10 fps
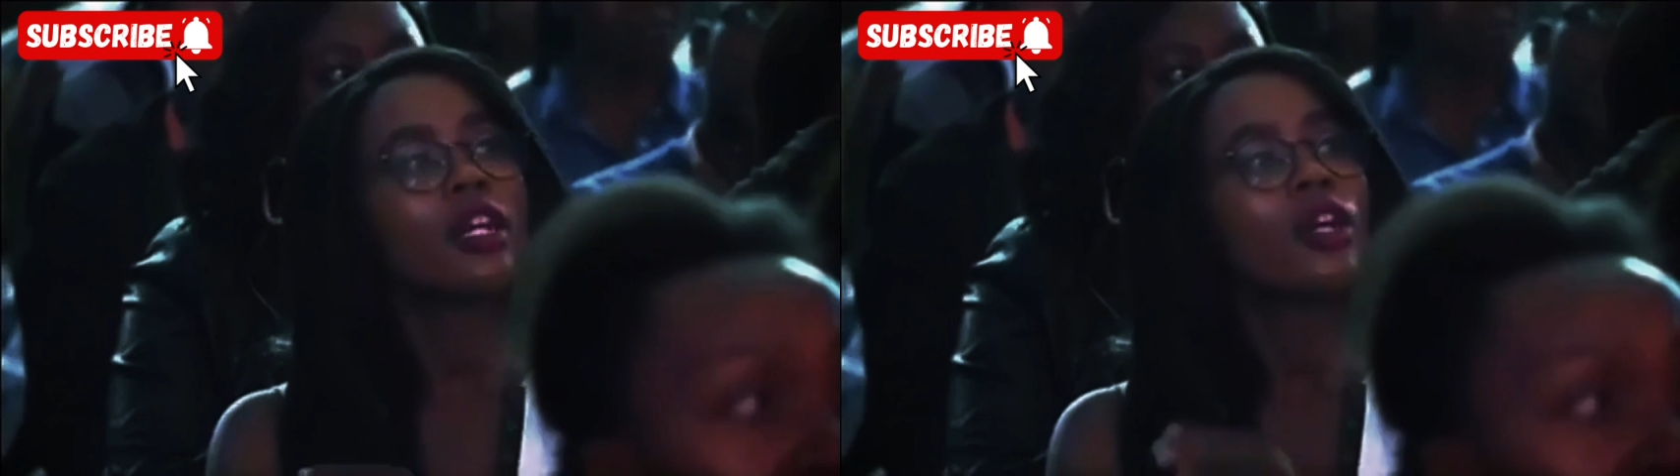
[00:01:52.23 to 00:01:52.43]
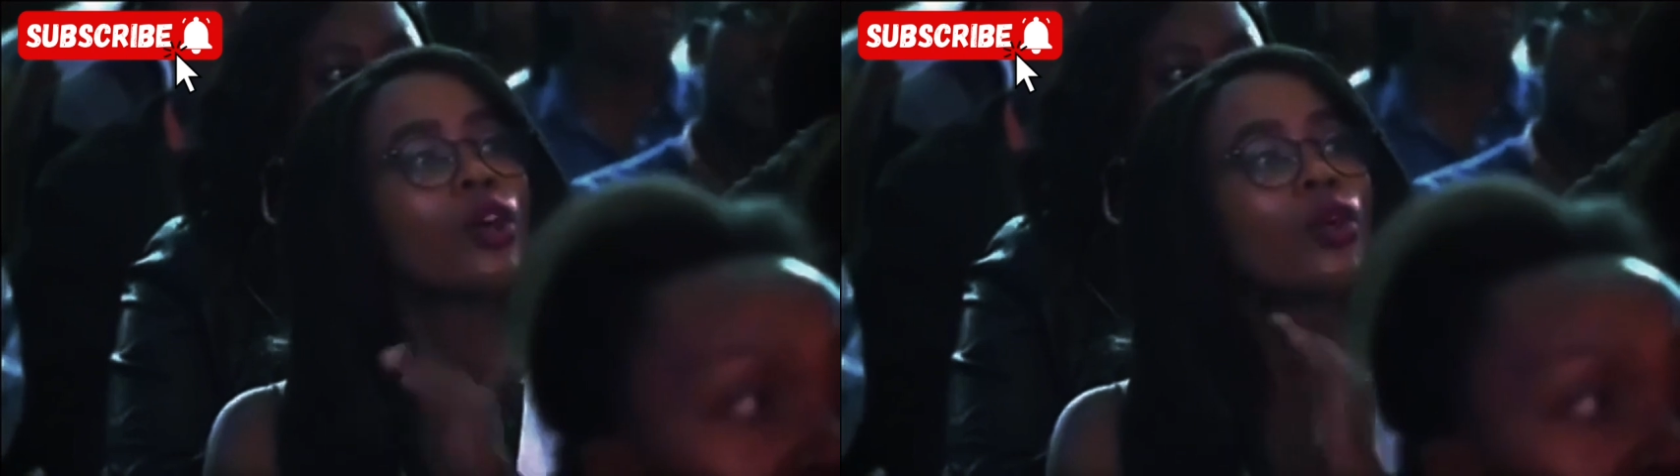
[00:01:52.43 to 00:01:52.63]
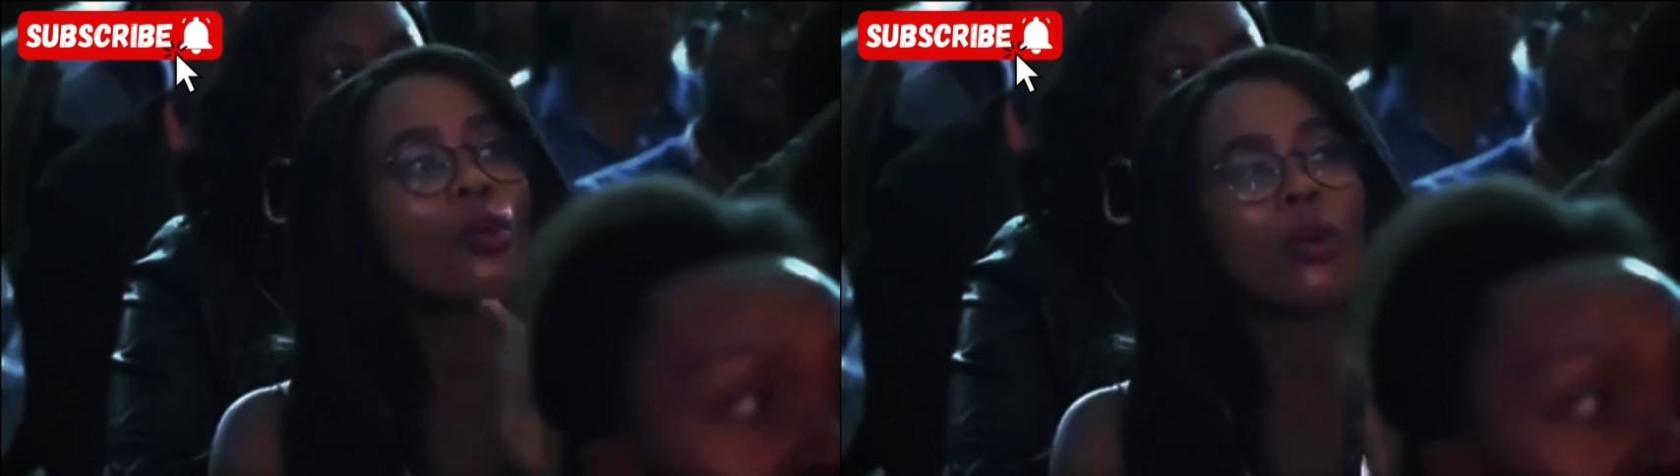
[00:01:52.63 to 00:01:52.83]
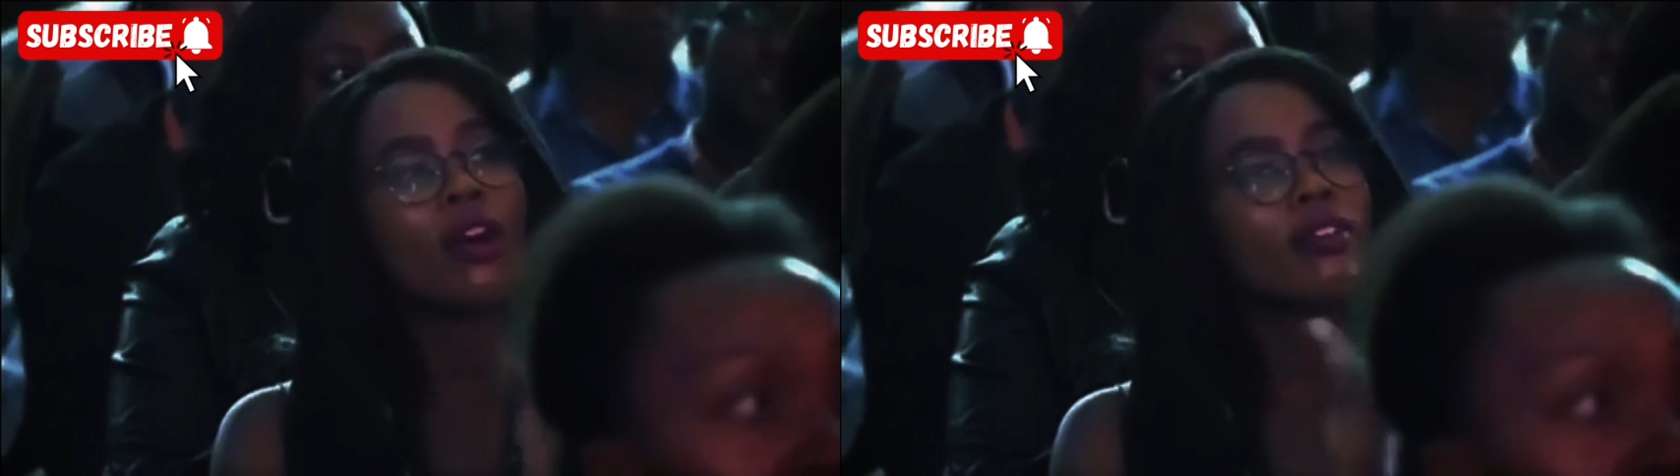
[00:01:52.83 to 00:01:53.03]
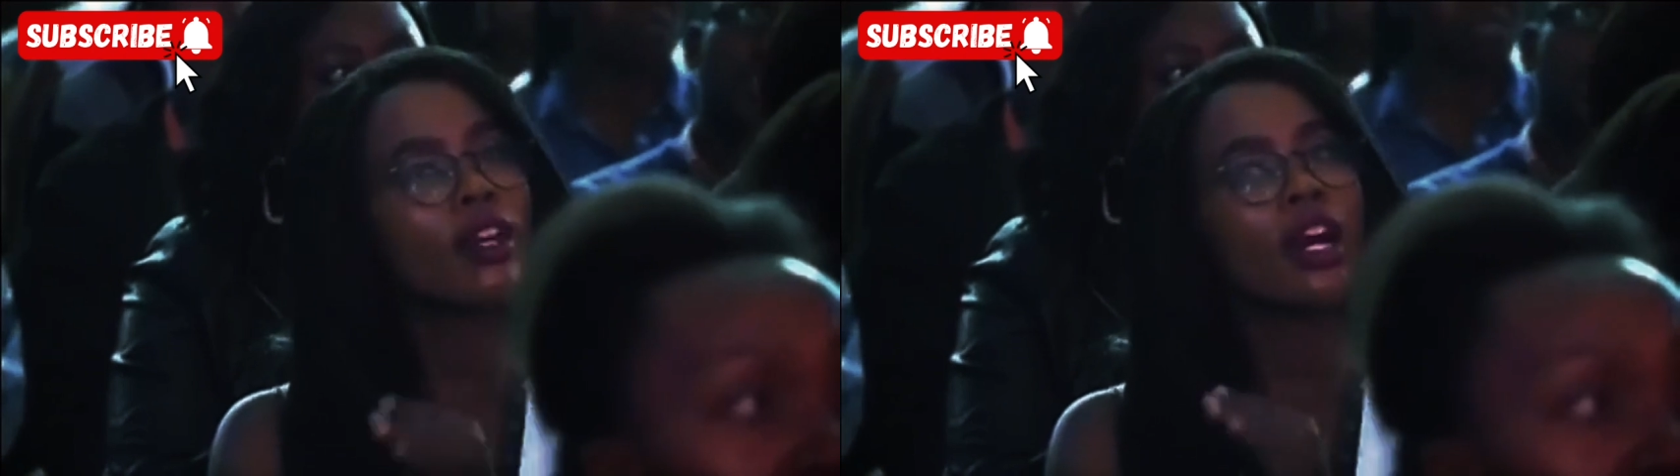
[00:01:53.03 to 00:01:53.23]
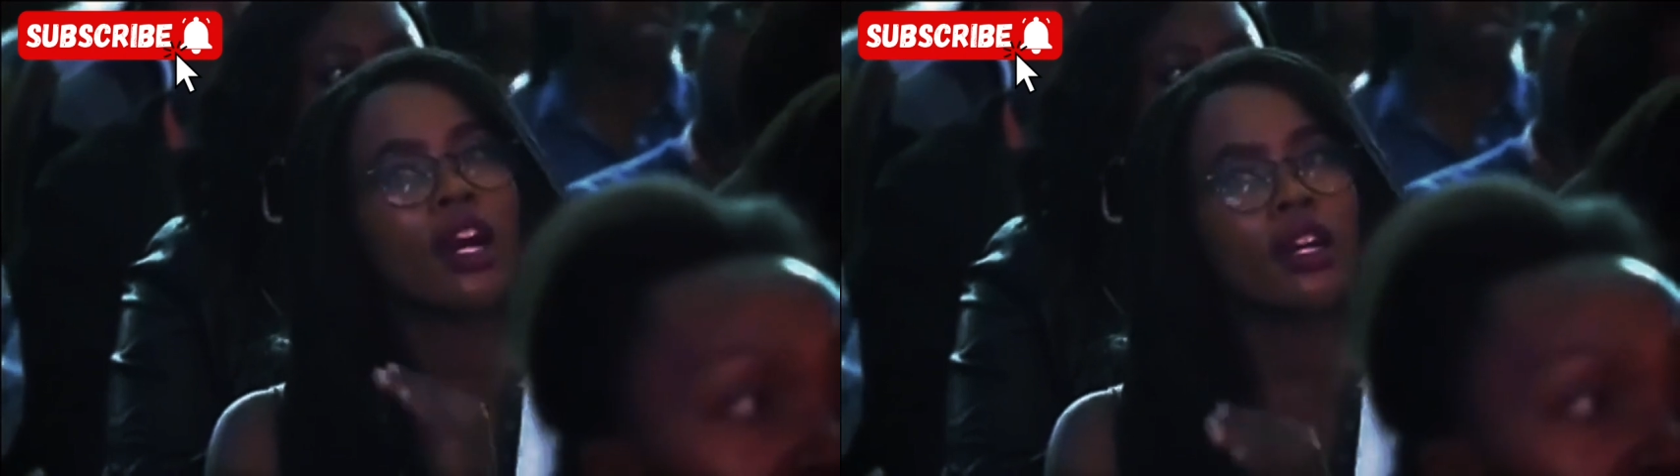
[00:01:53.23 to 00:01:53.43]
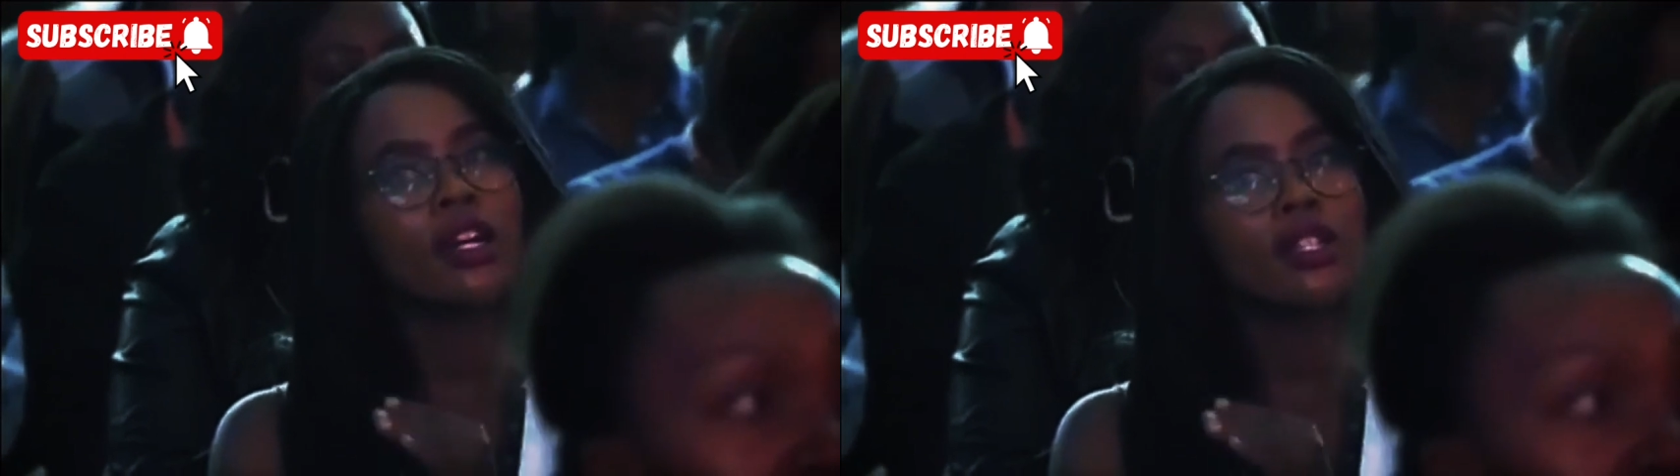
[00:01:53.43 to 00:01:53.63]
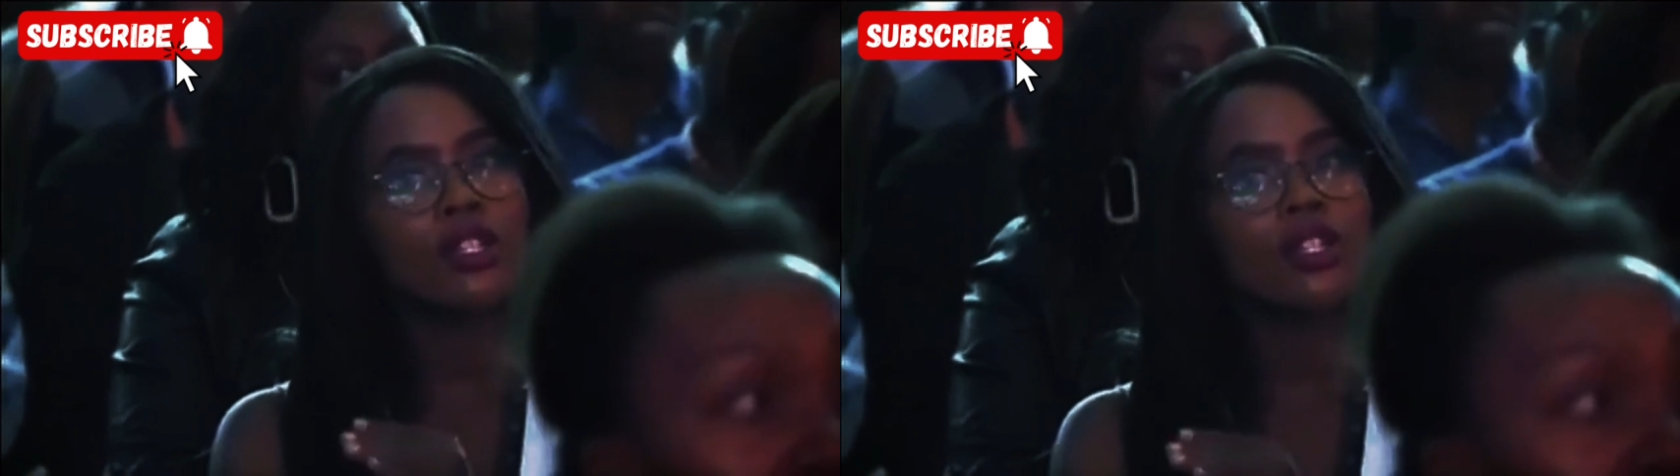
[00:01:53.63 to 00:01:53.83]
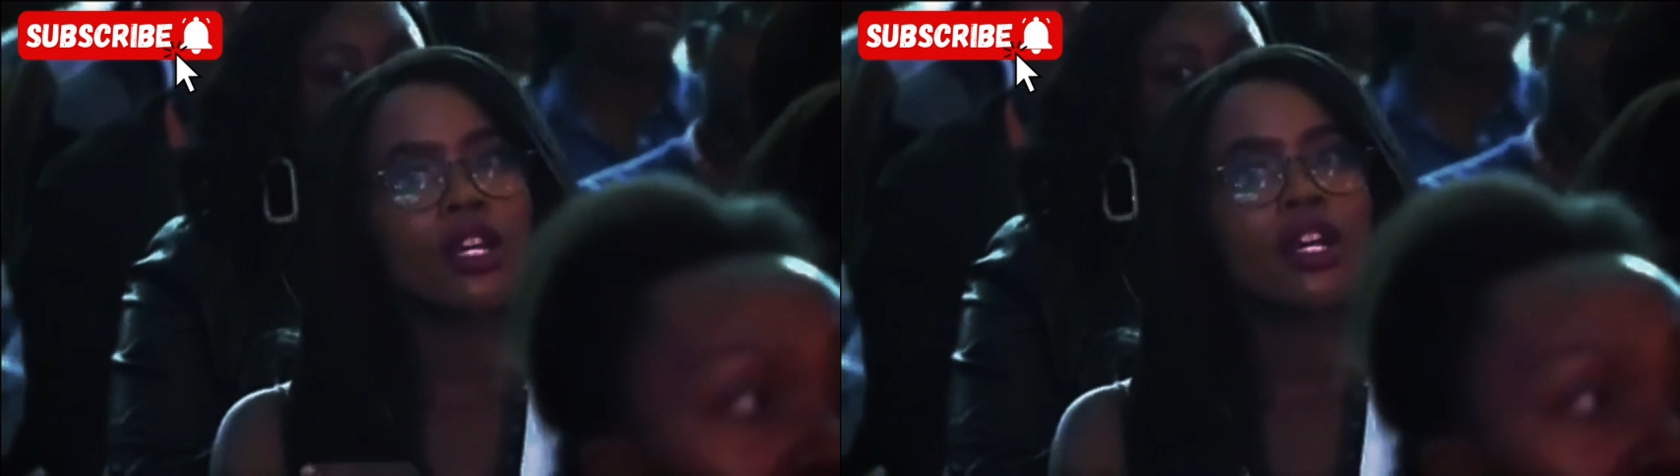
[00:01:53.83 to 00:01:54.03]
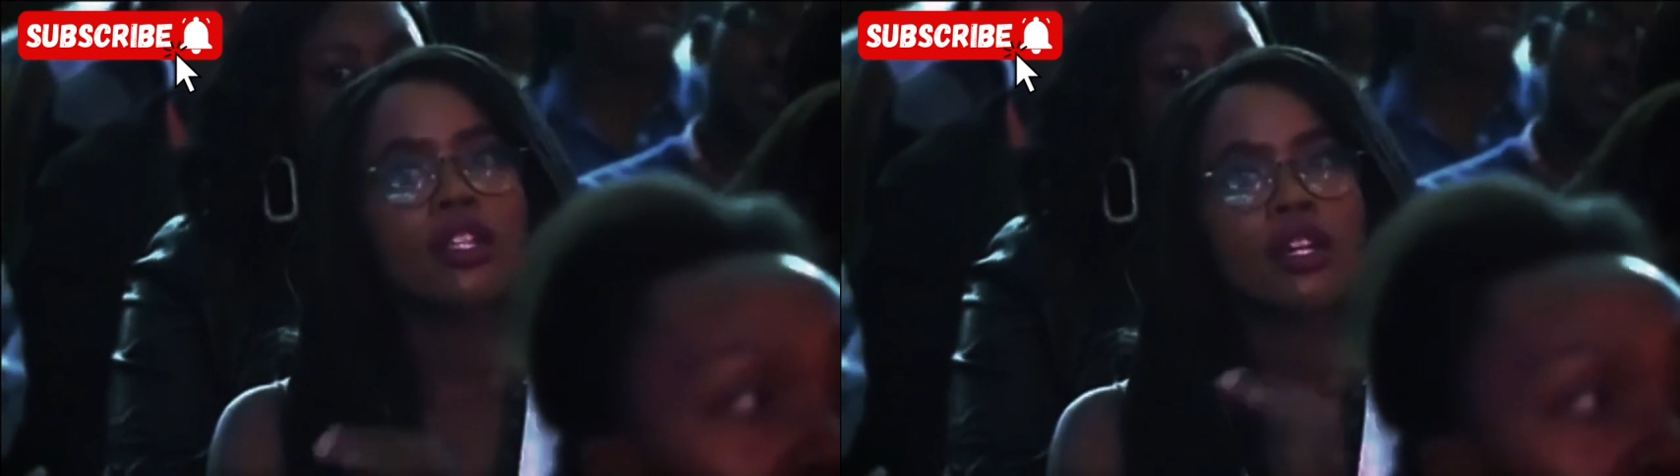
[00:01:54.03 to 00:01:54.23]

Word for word: who have crossed that